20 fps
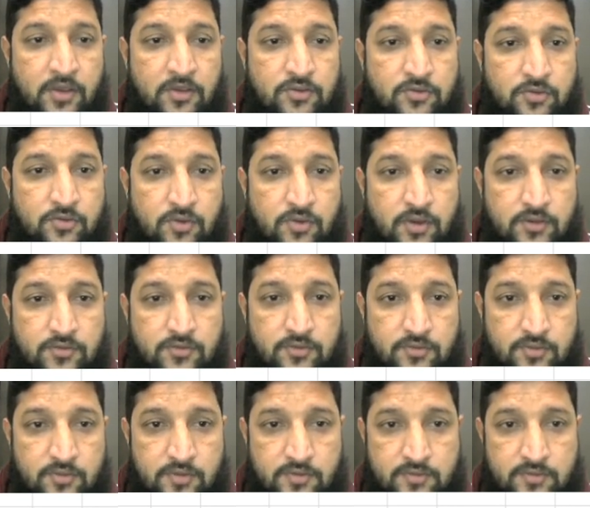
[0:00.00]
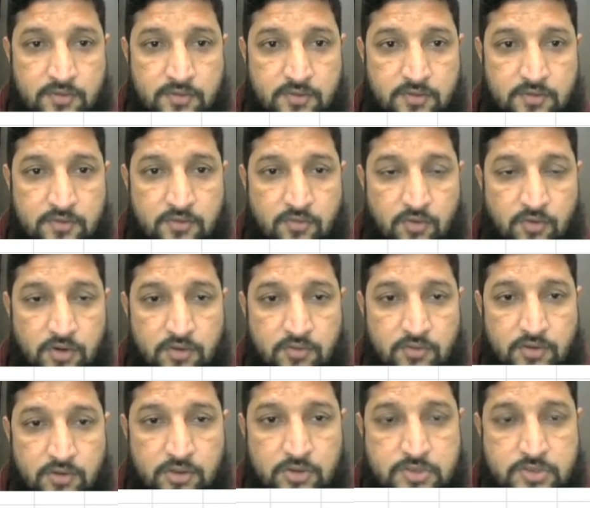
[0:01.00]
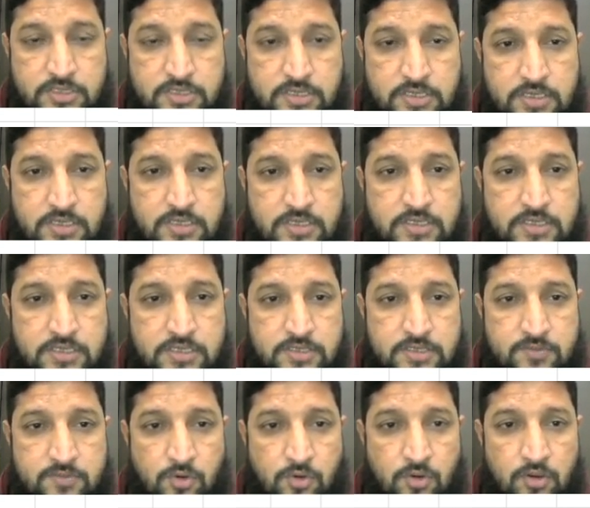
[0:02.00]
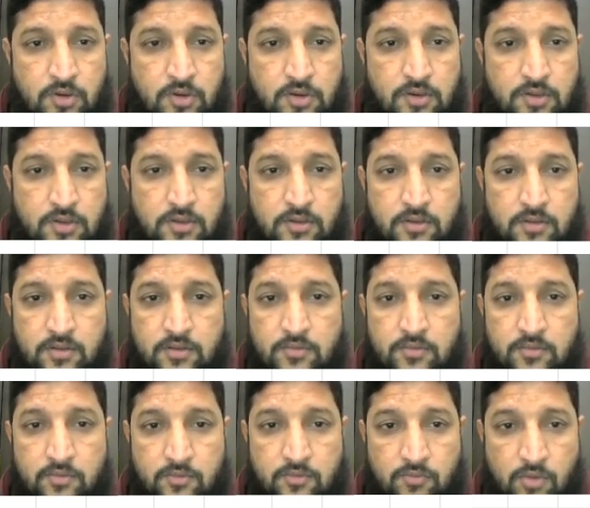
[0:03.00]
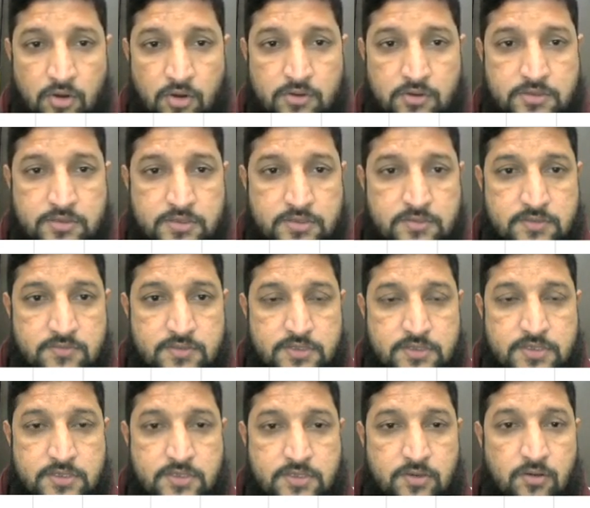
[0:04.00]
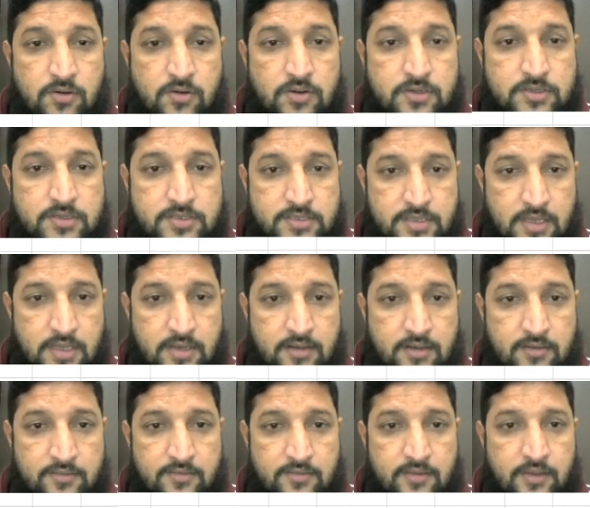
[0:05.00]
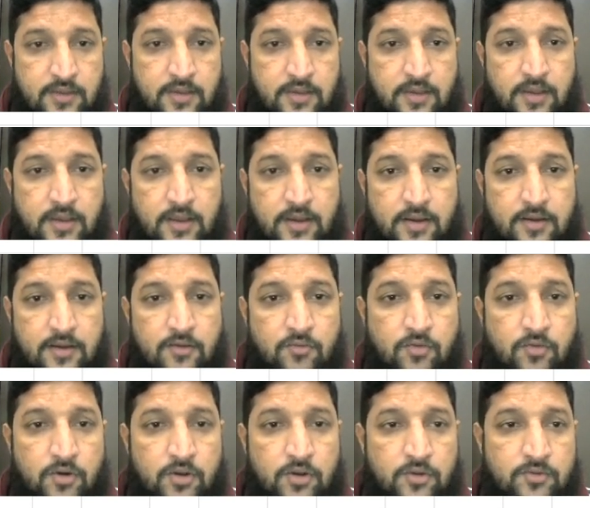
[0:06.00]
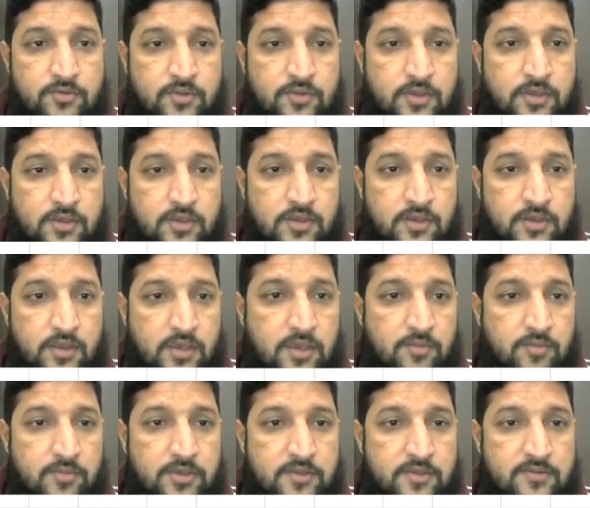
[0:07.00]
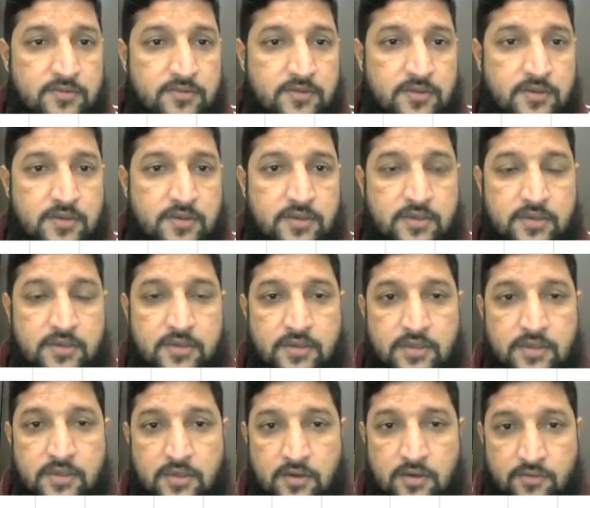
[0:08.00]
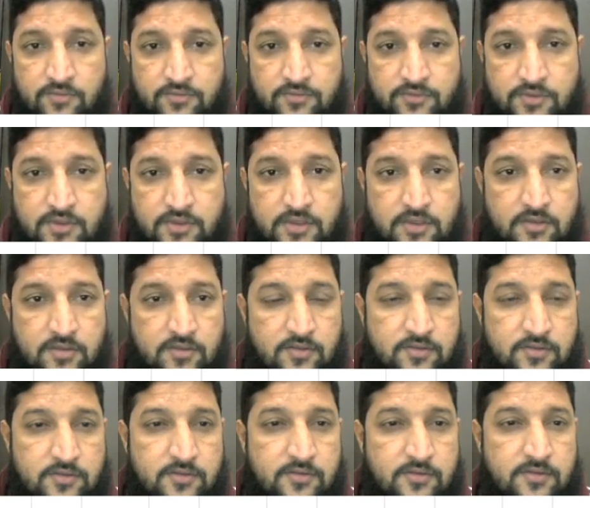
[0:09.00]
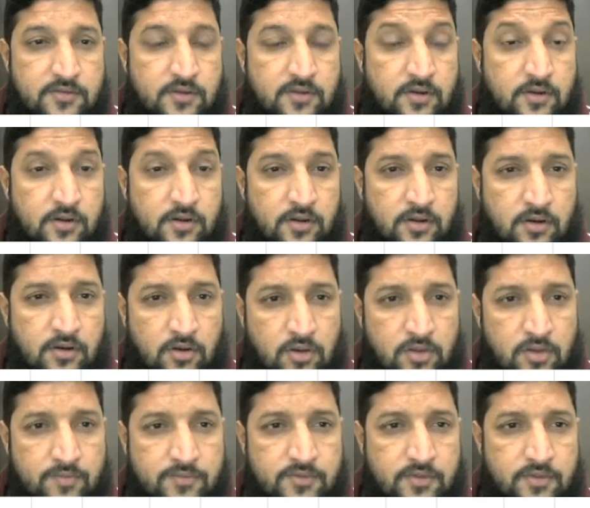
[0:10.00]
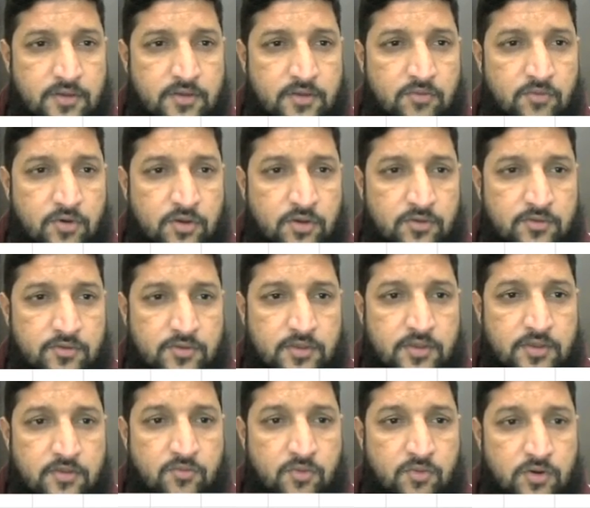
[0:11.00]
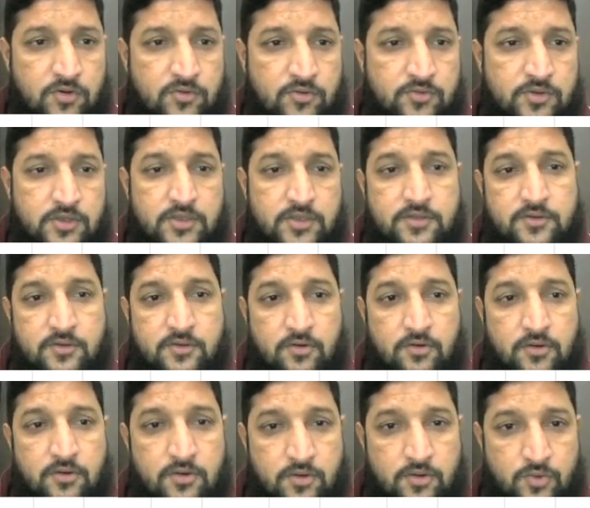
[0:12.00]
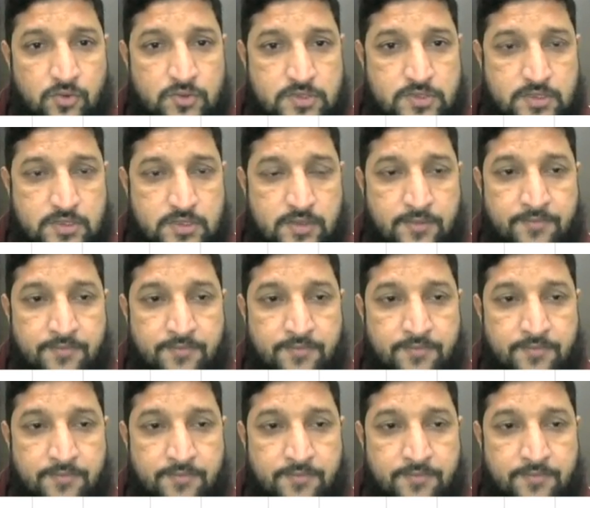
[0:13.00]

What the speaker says: So as this is whatever you see is a small boxes, which is called cells. And what you see in A, B, C, D, E, F, G, this is columns. And what you see in 1, 2, 3 is called rows.